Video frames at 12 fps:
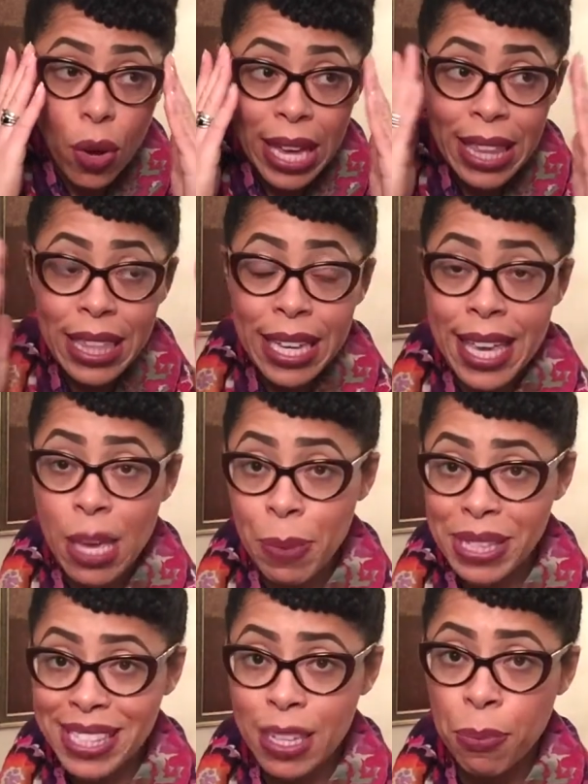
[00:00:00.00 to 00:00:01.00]
in the keep
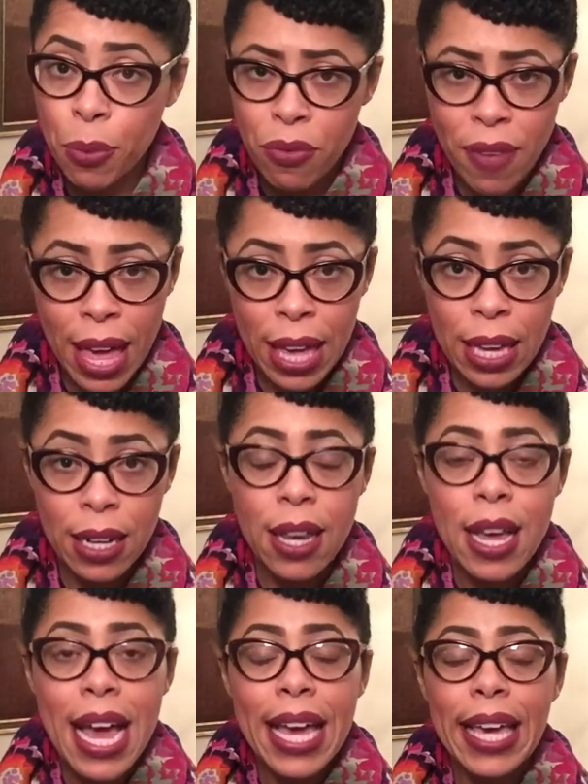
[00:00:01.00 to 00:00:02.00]
it simple vein,
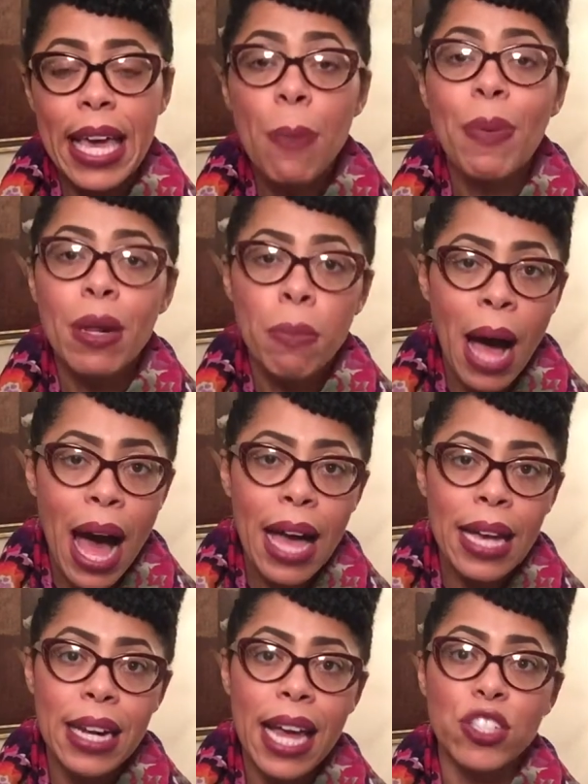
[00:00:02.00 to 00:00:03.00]
keep in
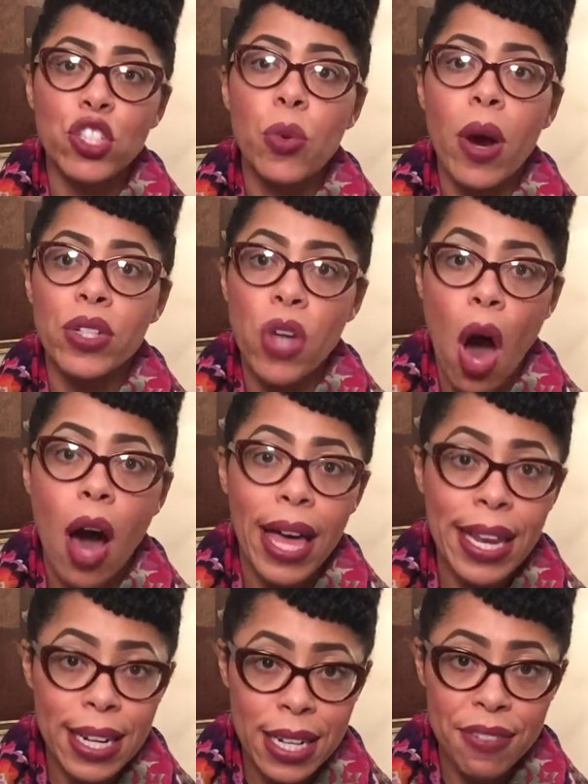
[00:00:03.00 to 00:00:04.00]
mind, as you are
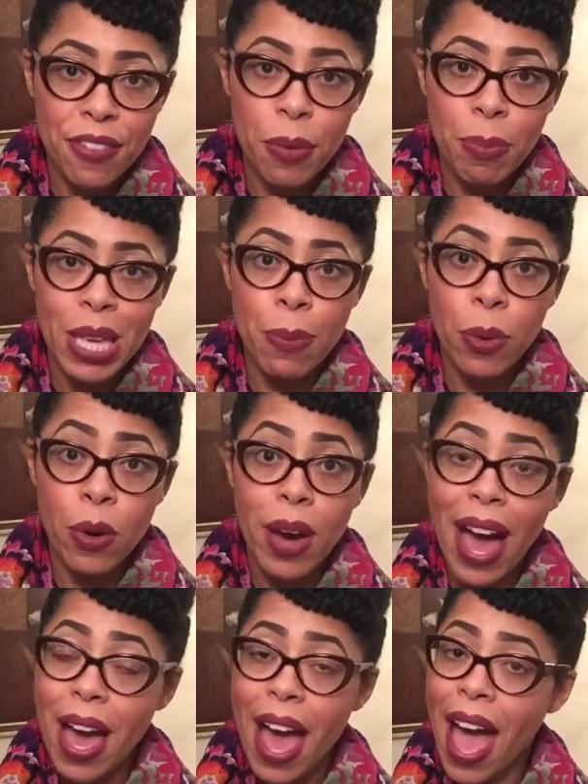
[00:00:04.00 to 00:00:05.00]
talking to different
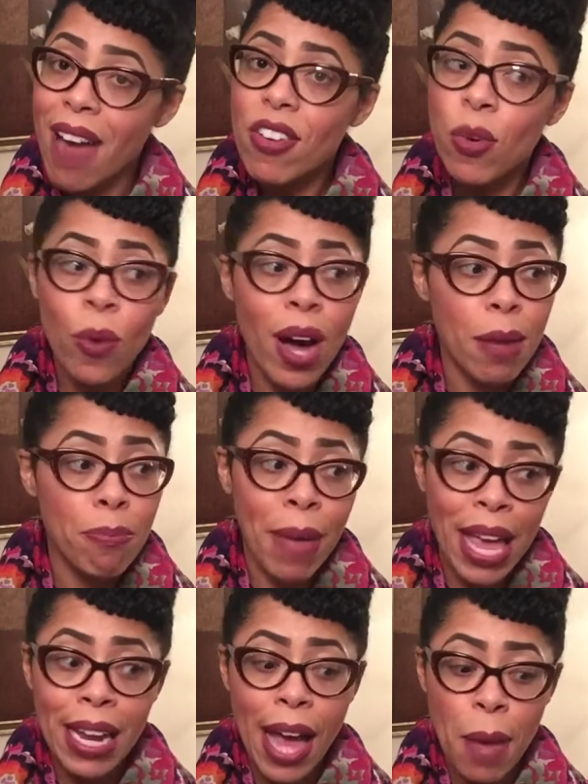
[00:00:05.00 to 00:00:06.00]
people, everyone
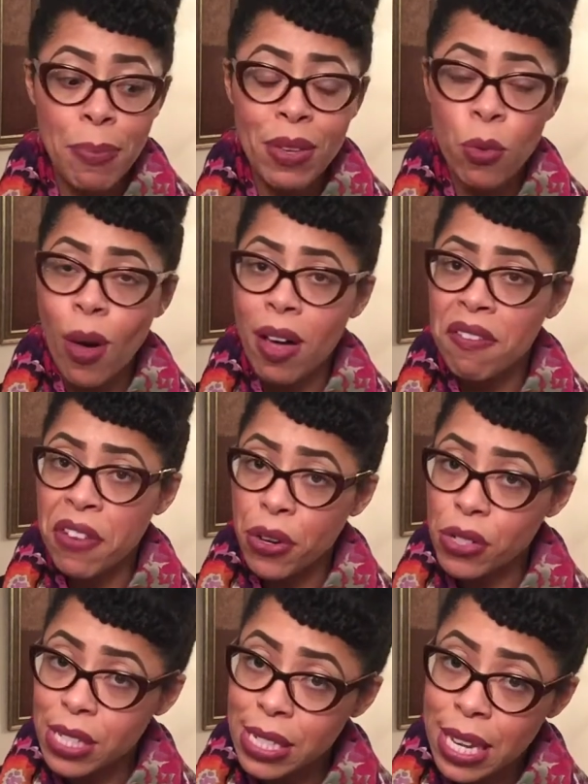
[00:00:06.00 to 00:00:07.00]
may not be well
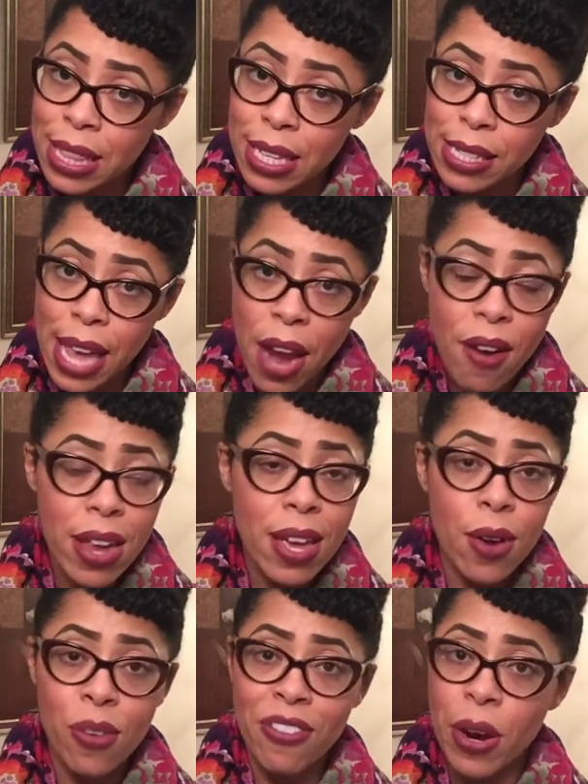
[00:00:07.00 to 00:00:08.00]
versed in this
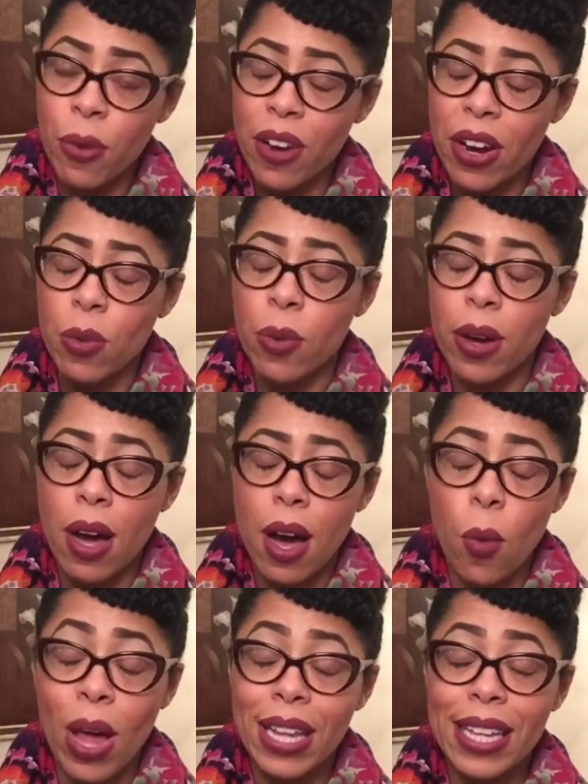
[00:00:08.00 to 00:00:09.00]
area or very
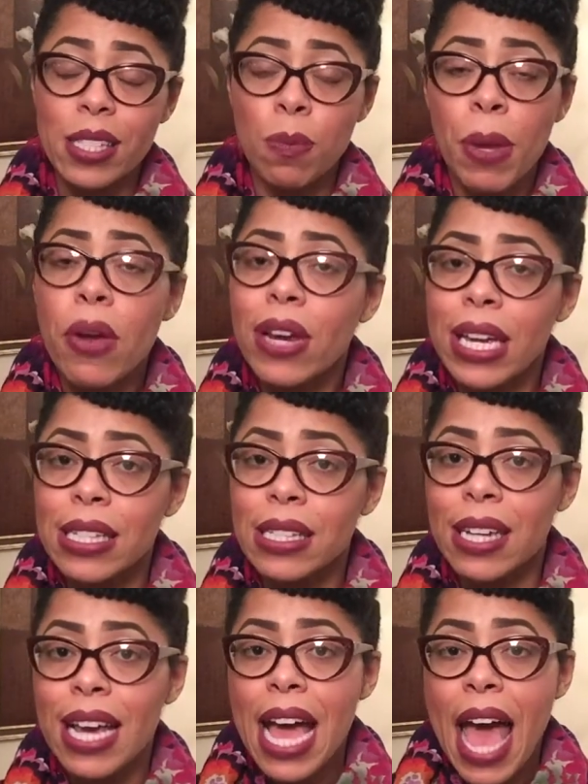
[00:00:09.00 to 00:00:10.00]
well
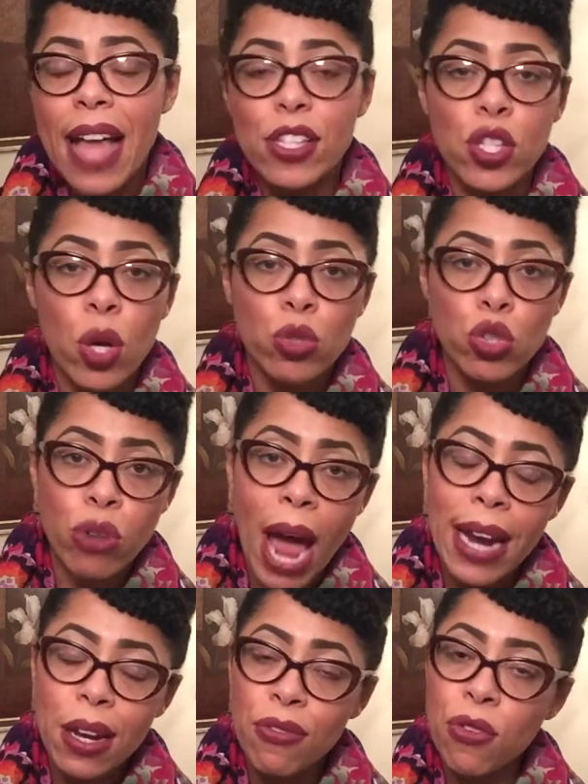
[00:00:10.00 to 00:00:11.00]
experienced, and so
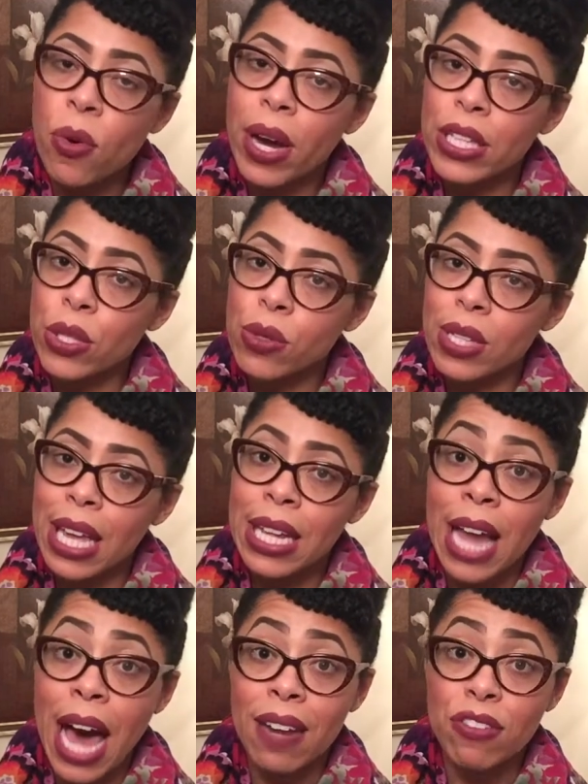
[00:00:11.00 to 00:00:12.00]
try to avoid using a
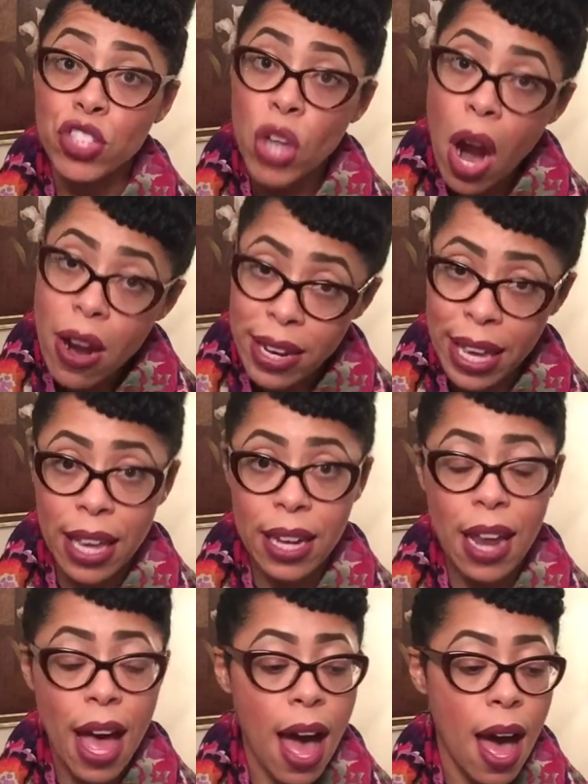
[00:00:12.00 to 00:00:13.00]
lot of jargon.